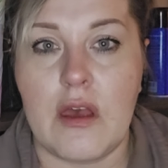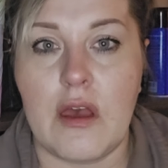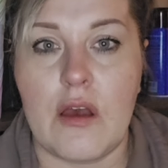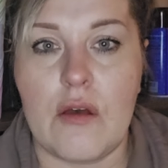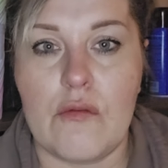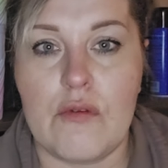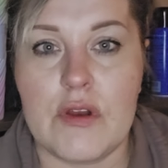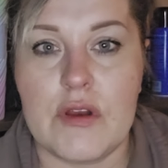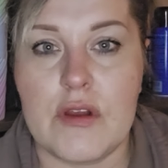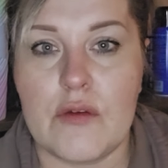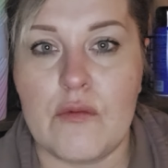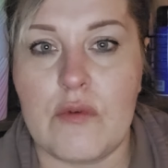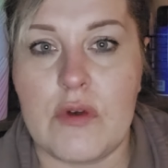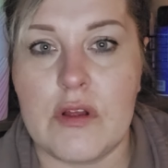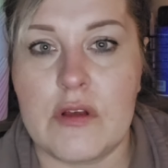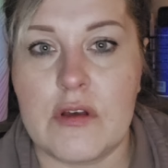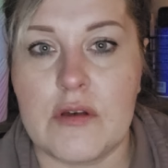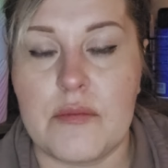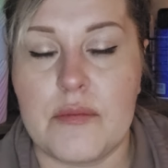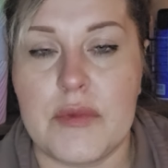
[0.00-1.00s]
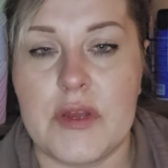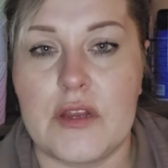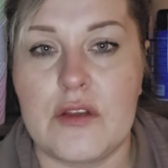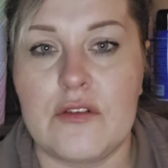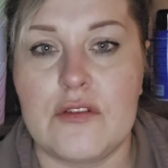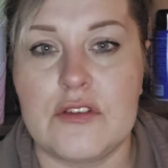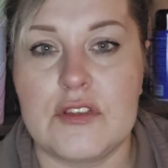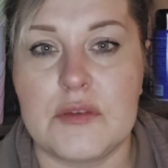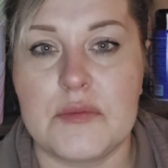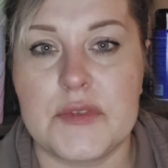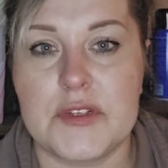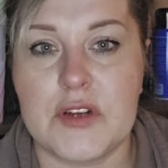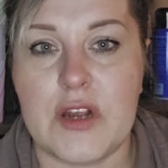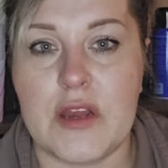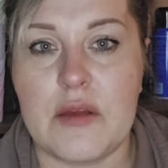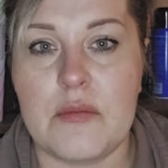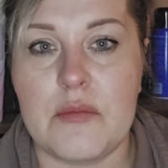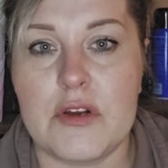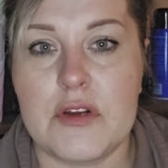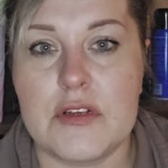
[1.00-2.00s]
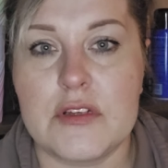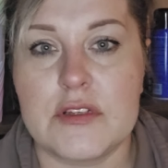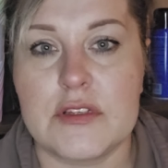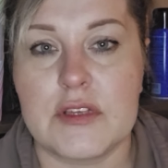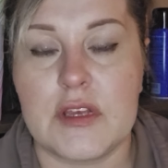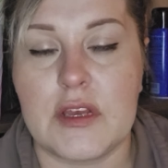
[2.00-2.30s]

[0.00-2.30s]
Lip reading: I want to welcome my new subscribers